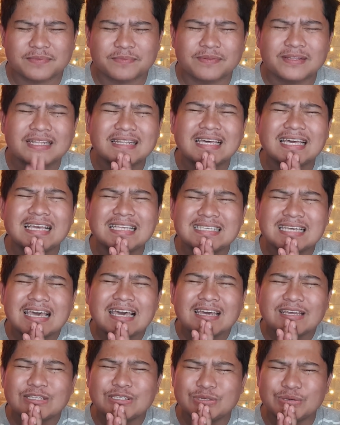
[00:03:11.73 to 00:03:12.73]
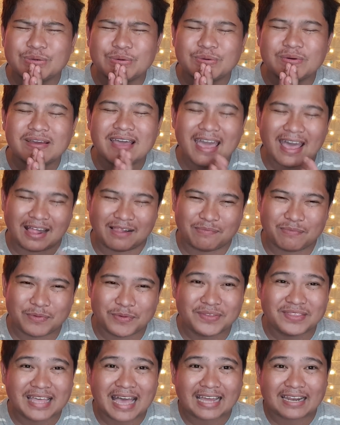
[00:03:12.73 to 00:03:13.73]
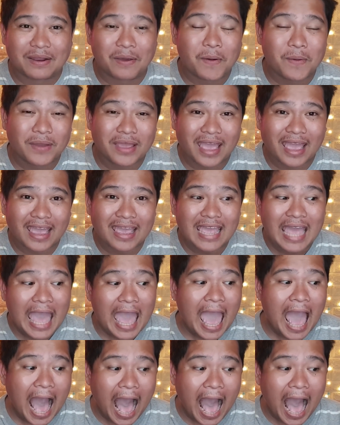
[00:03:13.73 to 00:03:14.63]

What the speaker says: So please do help me with that, okay?